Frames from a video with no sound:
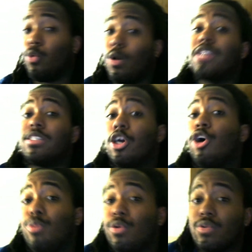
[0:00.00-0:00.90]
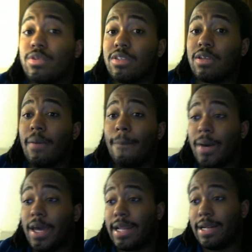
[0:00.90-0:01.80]
was nobles.
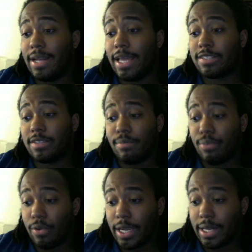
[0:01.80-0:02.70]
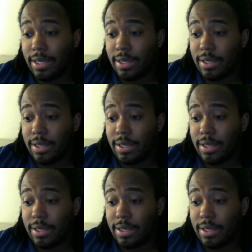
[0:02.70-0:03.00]
But at some point,